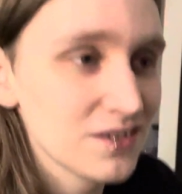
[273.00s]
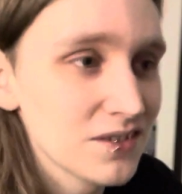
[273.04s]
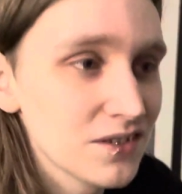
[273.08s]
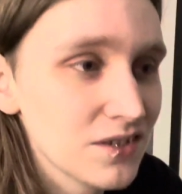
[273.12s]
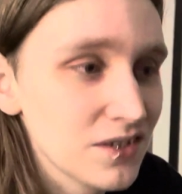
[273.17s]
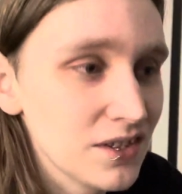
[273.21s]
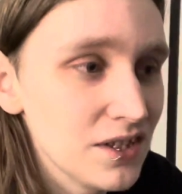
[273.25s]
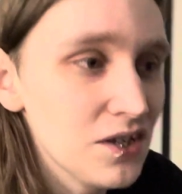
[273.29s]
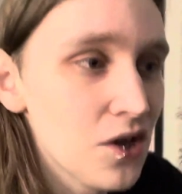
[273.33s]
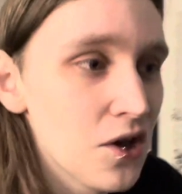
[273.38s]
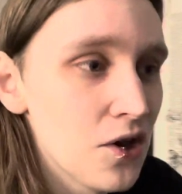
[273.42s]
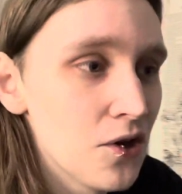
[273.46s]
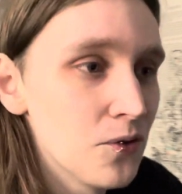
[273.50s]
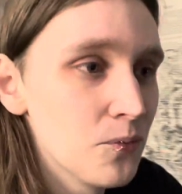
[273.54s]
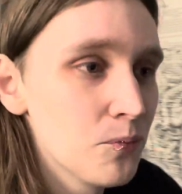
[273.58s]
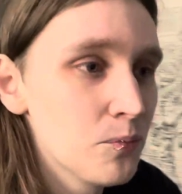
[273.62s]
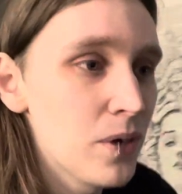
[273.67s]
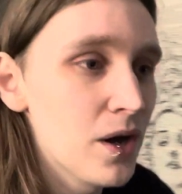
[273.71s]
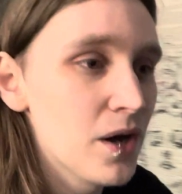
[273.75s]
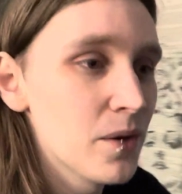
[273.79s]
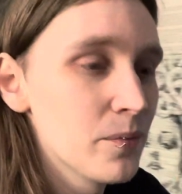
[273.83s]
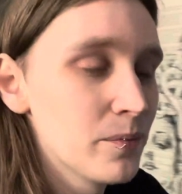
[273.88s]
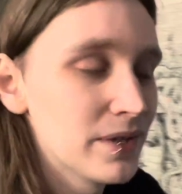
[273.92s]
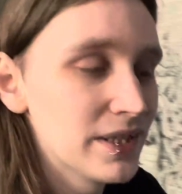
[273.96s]
you know,
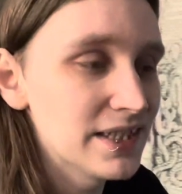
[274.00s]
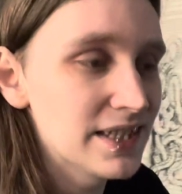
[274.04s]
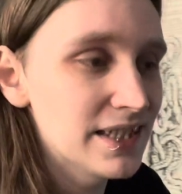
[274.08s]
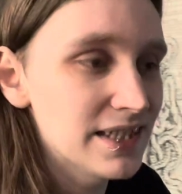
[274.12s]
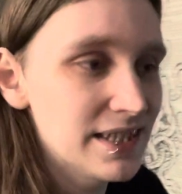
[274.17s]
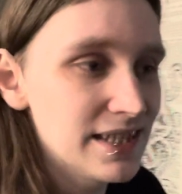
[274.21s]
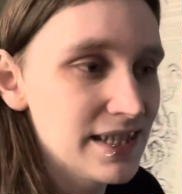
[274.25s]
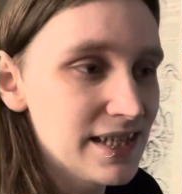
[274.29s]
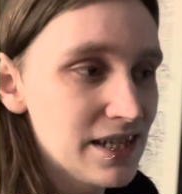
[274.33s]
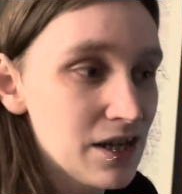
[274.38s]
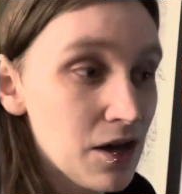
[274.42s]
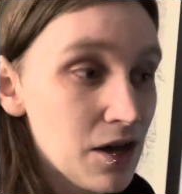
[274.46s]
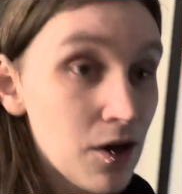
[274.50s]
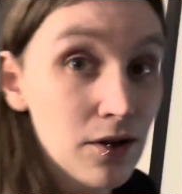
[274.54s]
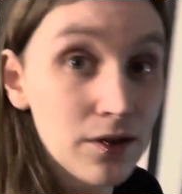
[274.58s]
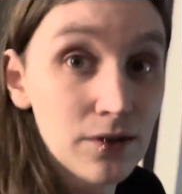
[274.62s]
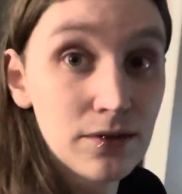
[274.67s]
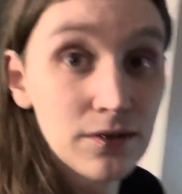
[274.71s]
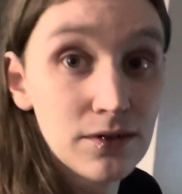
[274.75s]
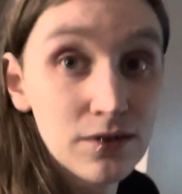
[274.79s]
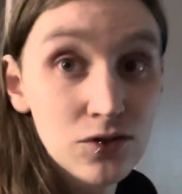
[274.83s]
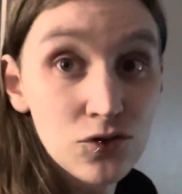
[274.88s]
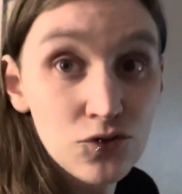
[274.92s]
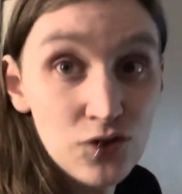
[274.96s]
publicity
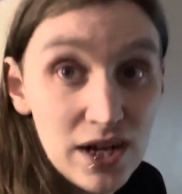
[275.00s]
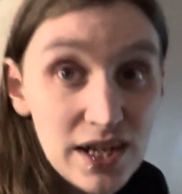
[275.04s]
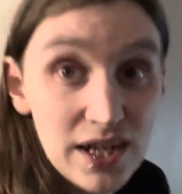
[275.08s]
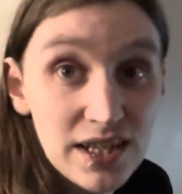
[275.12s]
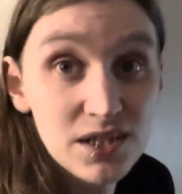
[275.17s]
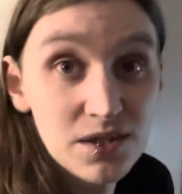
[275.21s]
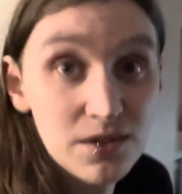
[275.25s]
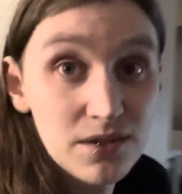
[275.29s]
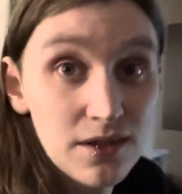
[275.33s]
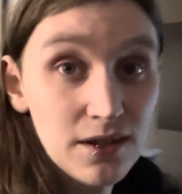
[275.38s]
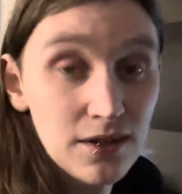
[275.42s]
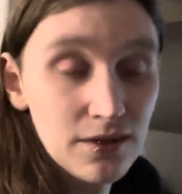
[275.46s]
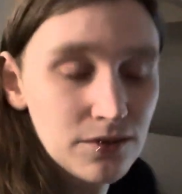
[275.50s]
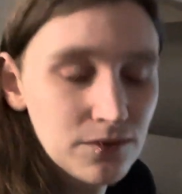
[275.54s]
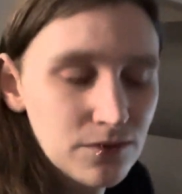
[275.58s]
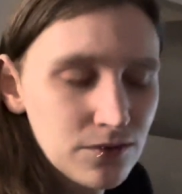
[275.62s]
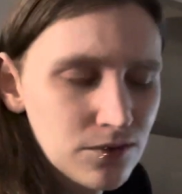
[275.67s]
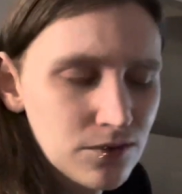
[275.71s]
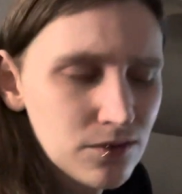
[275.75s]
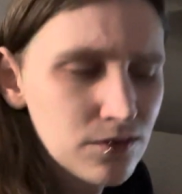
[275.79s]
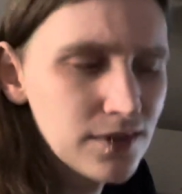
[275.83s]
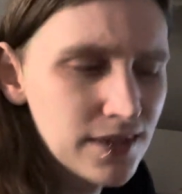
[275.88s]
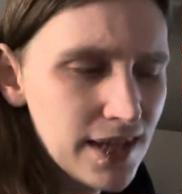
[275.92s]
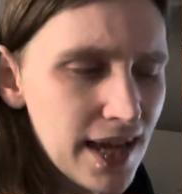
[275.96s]
on trans,
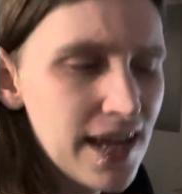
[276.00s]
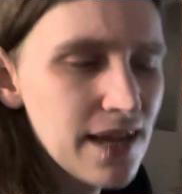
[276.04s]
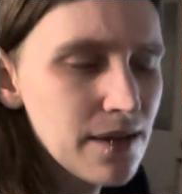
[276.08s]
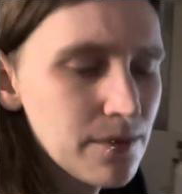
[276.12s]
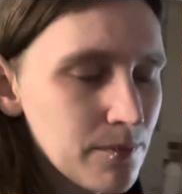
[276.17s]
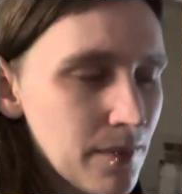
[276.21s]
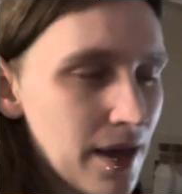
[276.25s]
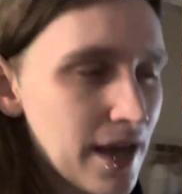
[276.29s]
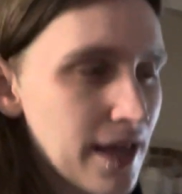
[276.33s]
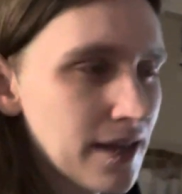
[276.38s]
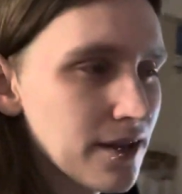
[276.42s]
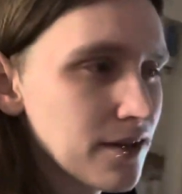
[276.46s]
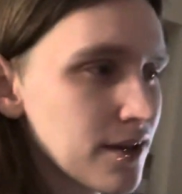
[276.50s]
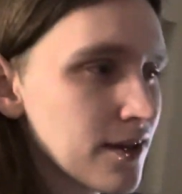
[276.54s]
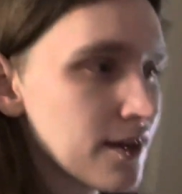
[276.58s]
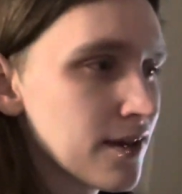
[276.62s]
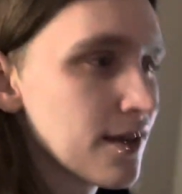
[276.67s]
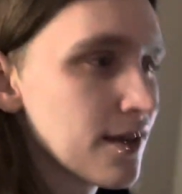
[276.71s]
on gay men.